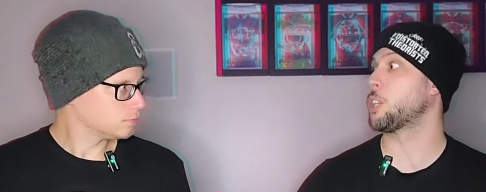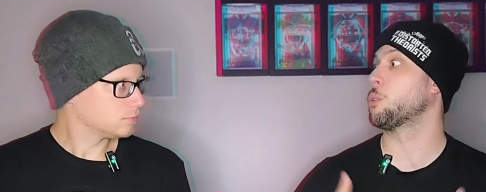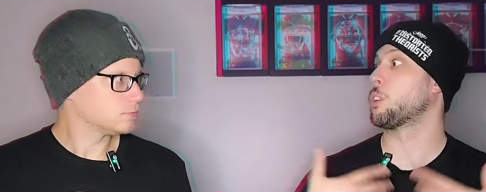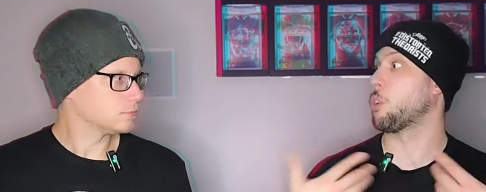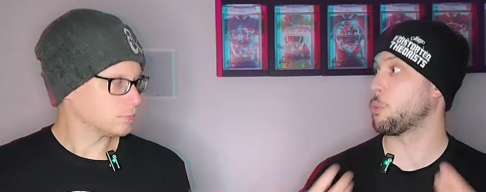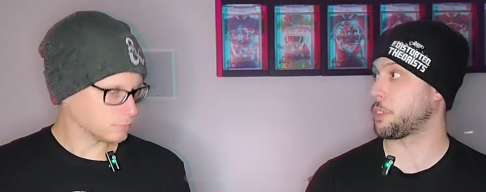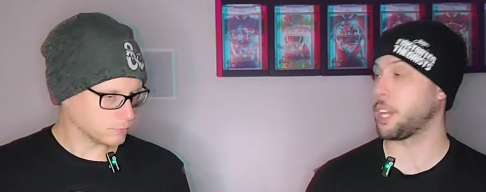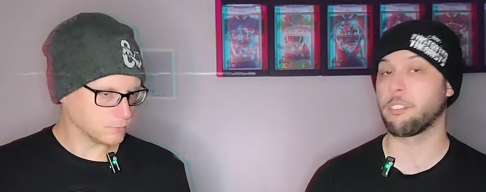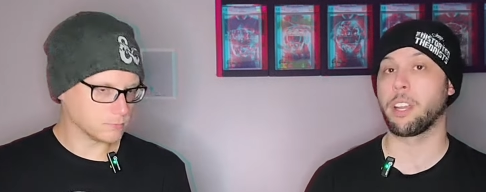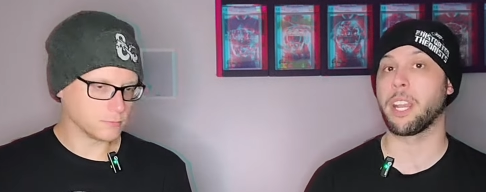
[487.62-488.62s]
Speaker 1: doing their
Speaker 2: own
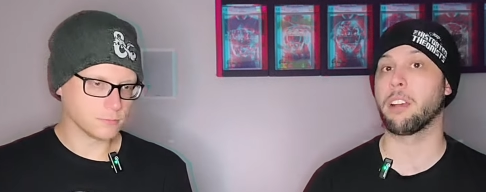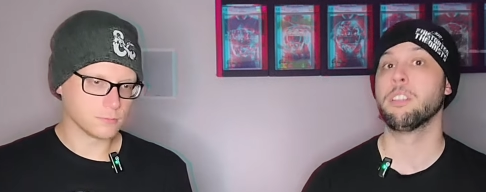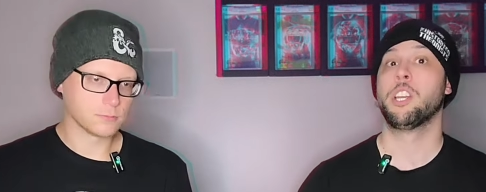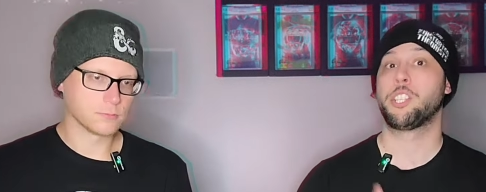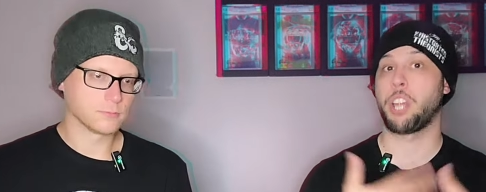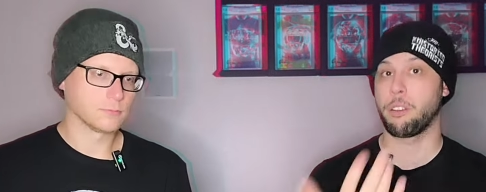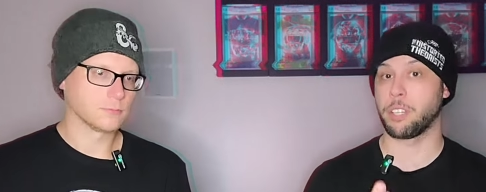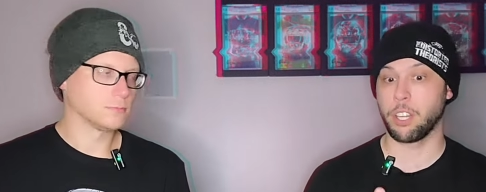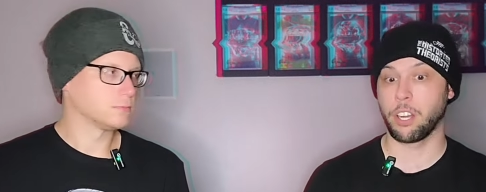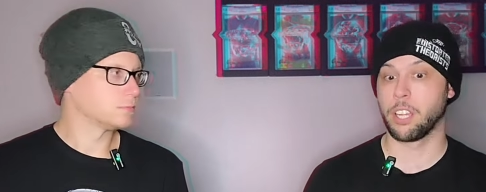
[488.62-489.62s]
thing right now. Shout out
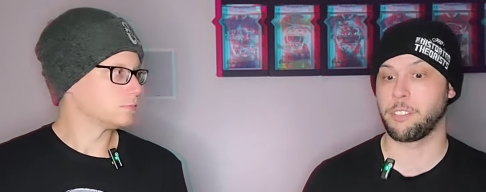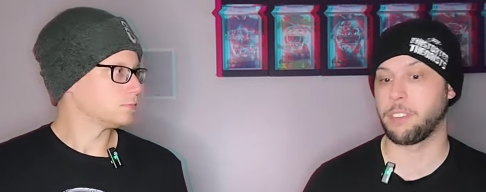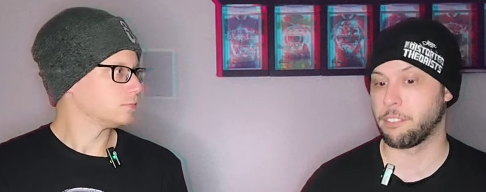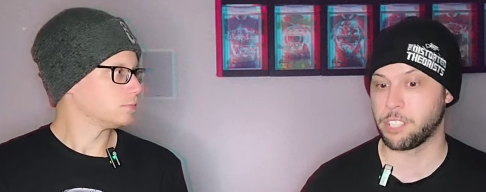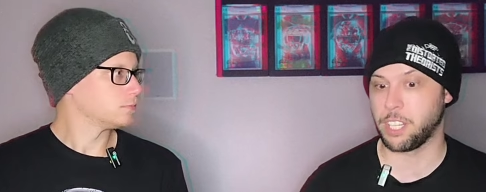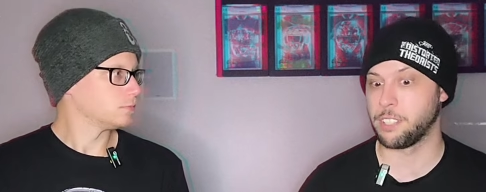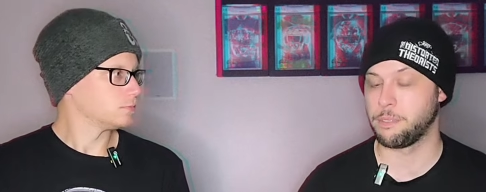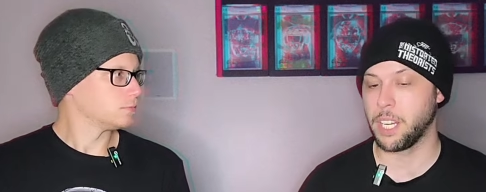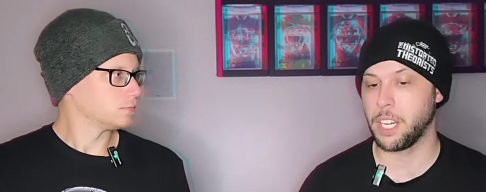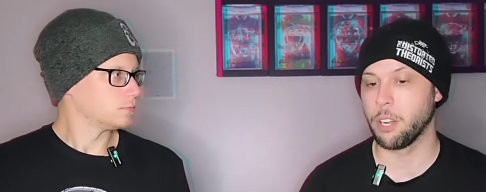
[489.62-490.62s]
to you guys if you ever see this
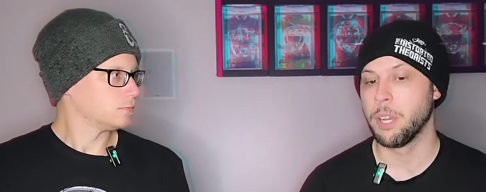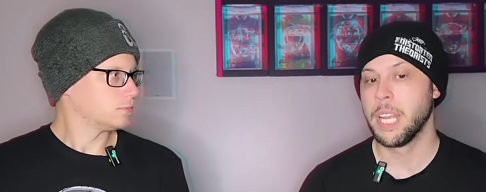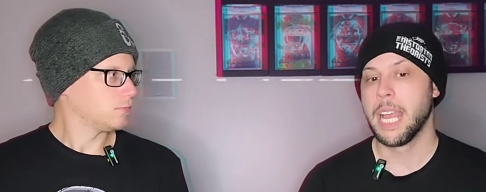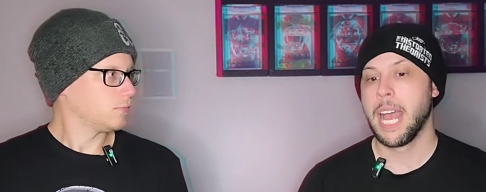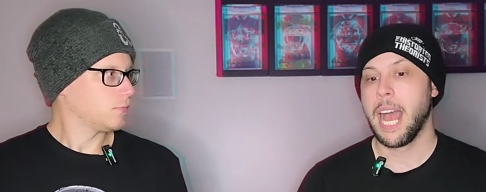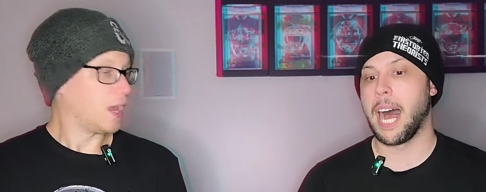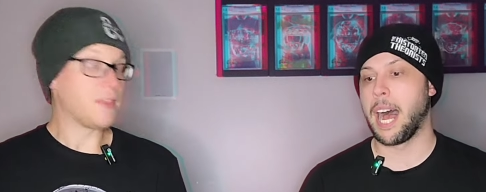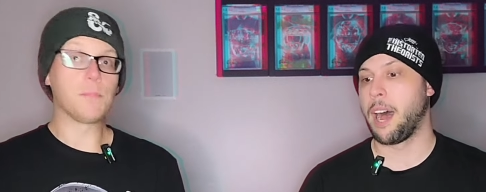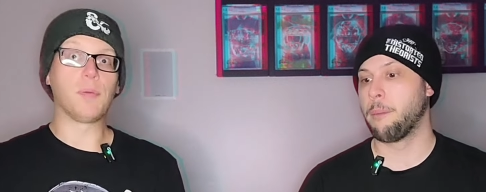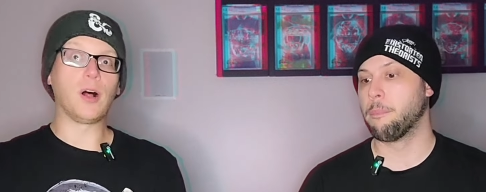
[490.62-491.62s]
video.
Speaker 1: And
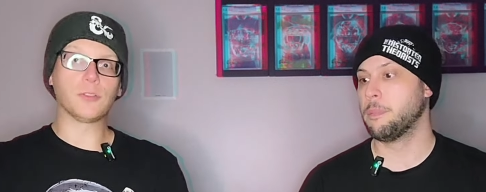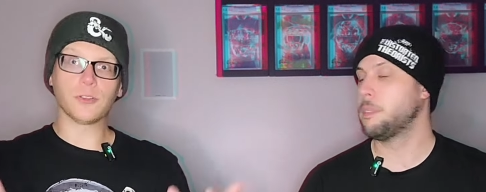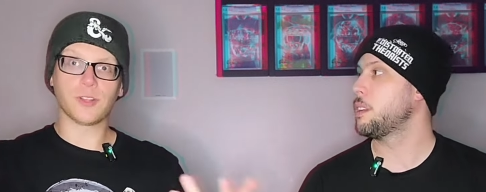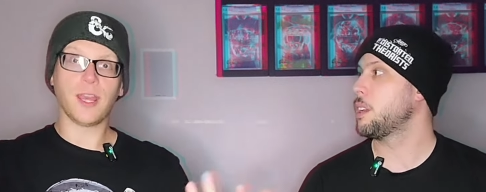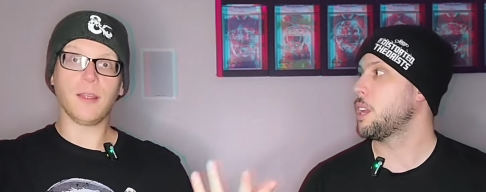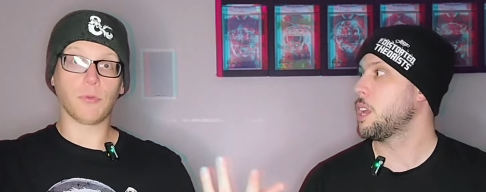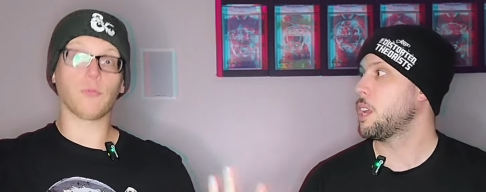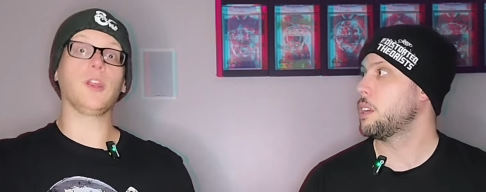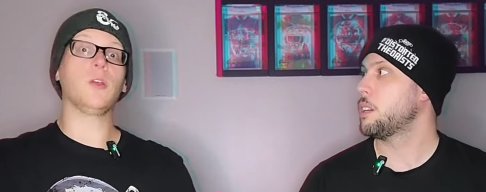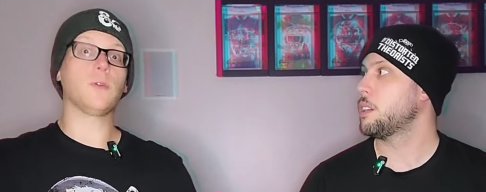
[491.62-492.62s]
then Baldur's Gate
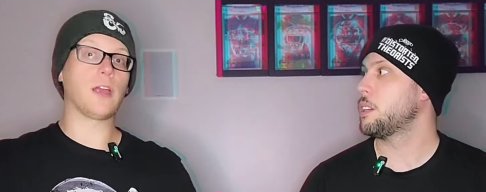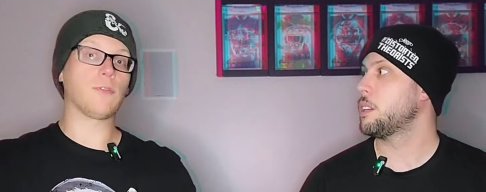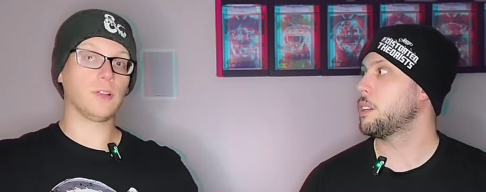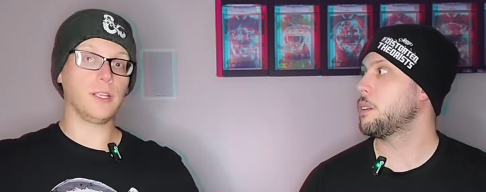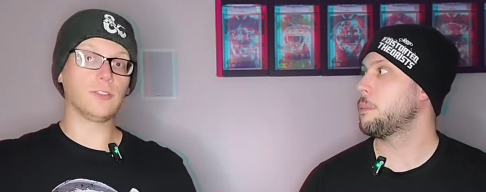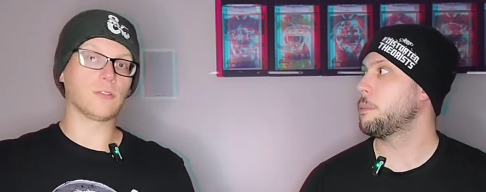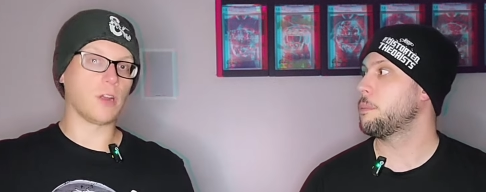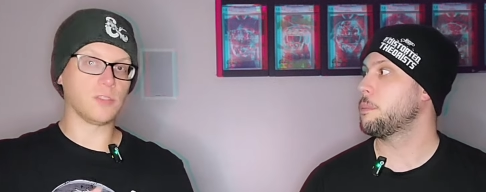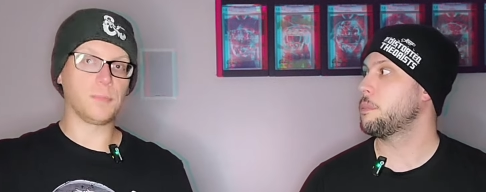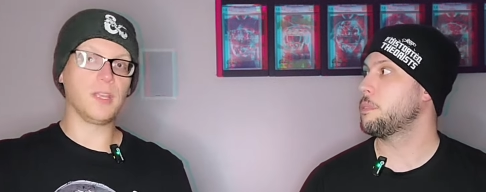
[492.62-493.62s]
3, when that released
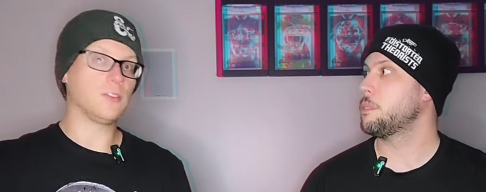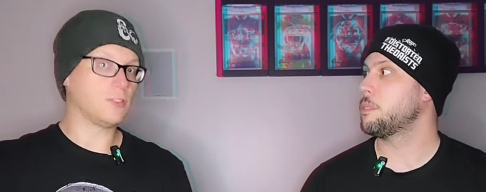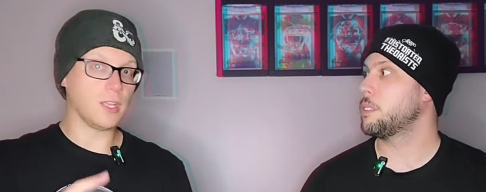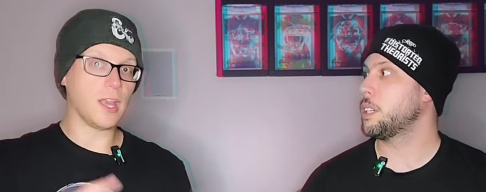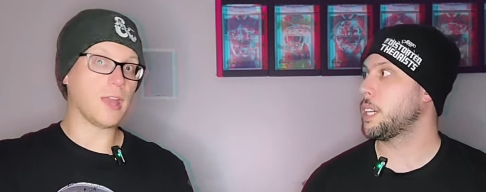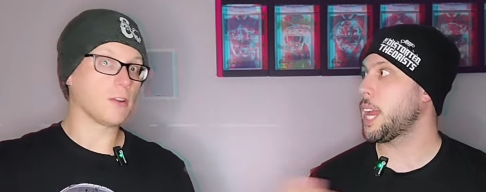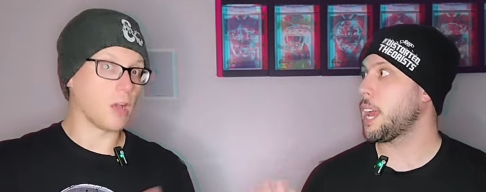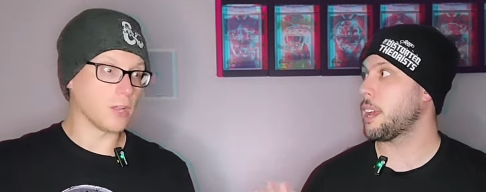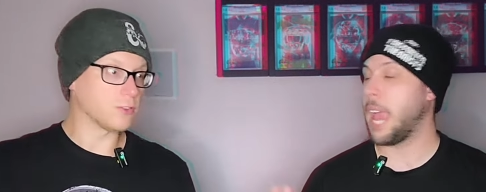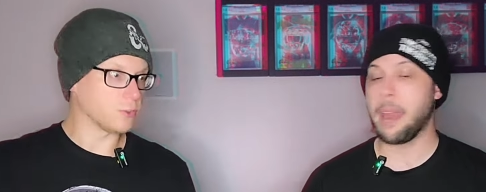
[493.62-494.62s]
across PC
Speaker 2: and
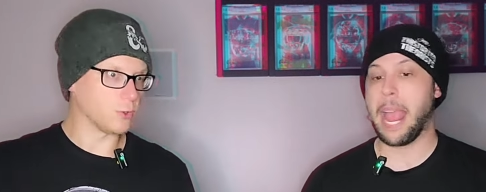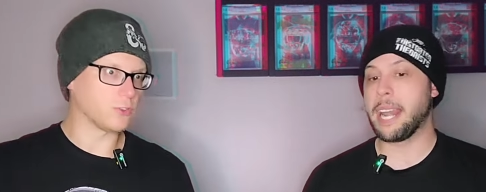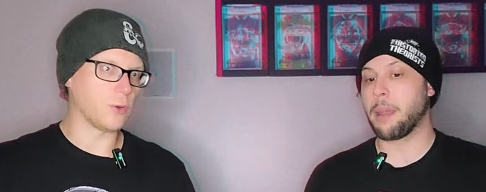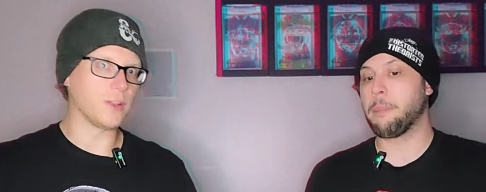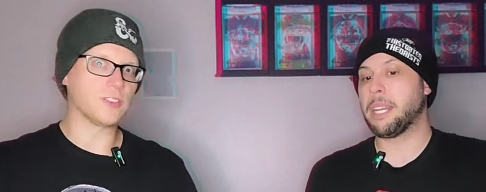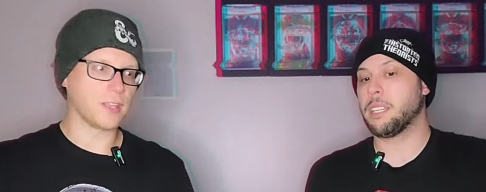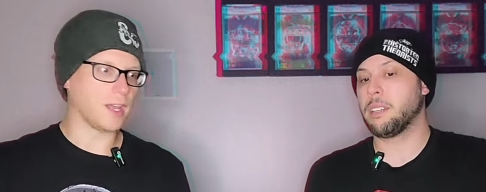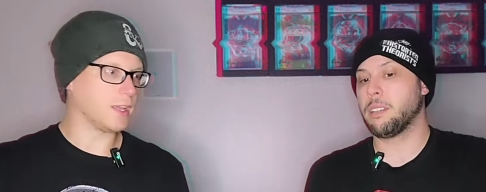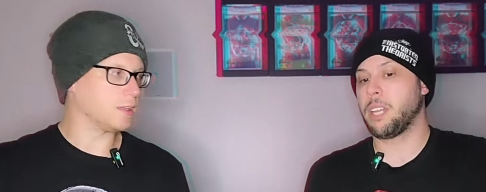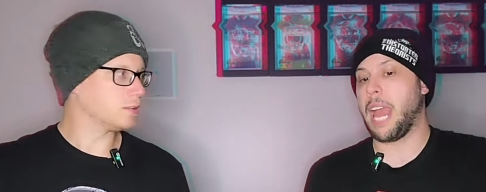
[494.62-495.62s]
consoles. And so I
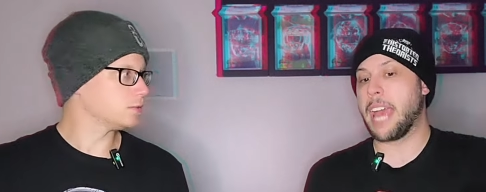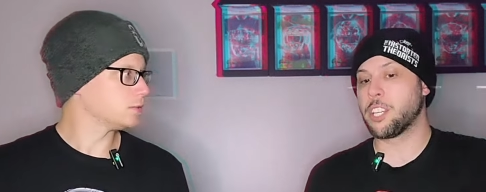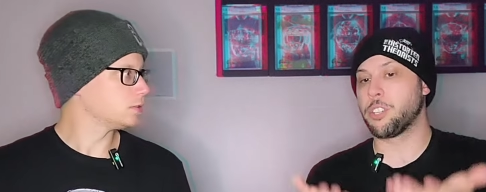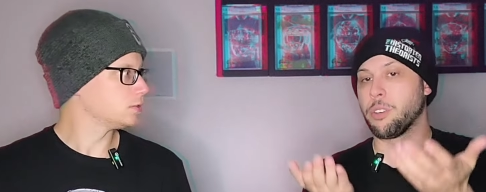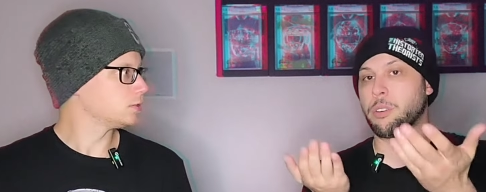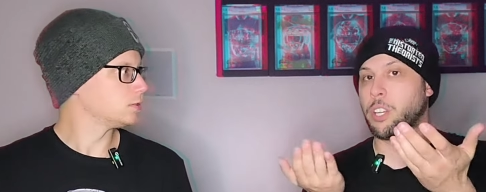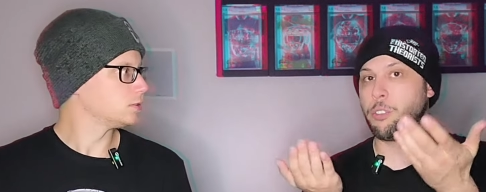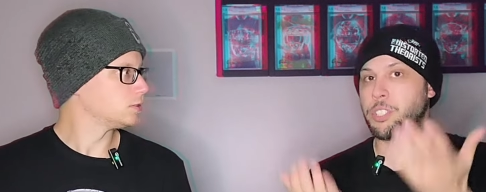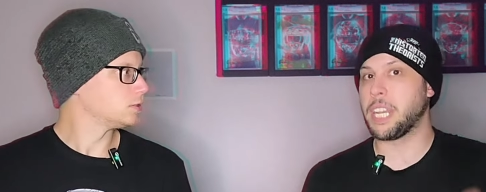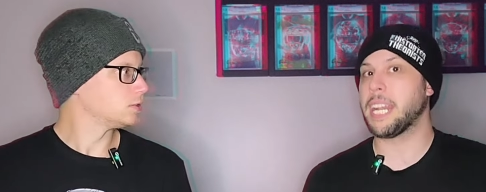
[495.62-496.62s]
mean, as
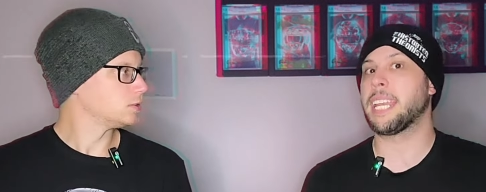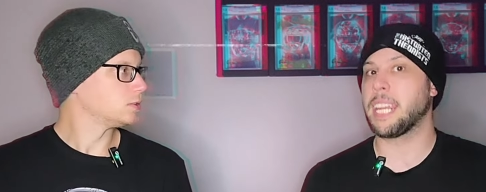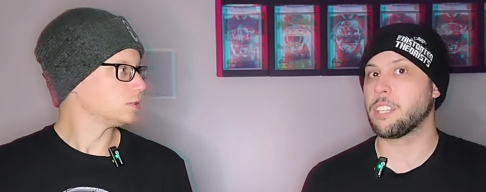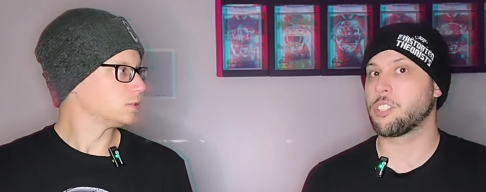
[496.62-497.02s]
you've seen at the end of the